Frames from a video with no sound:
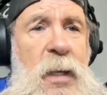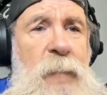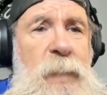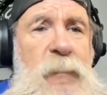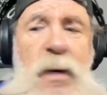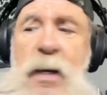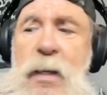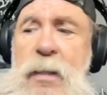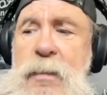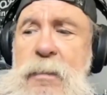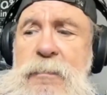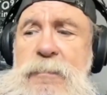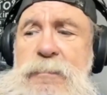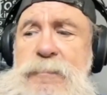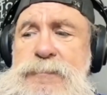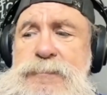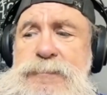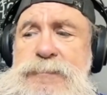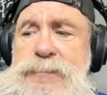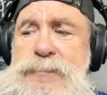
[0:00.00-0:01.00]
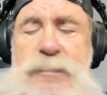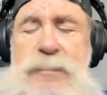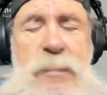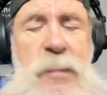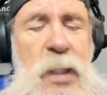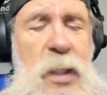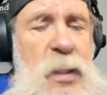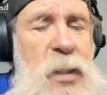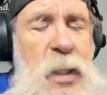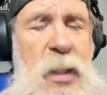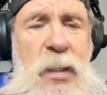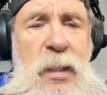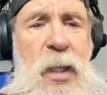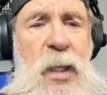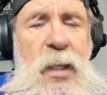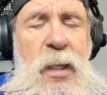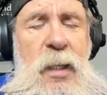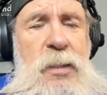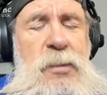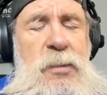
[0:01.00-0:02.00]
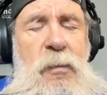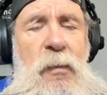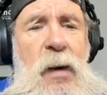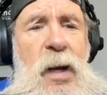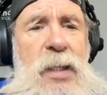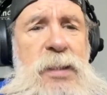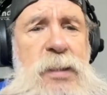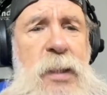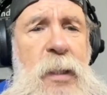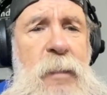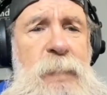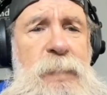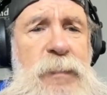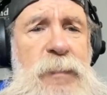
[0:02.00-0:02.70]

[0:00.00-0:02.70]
But it's crazy.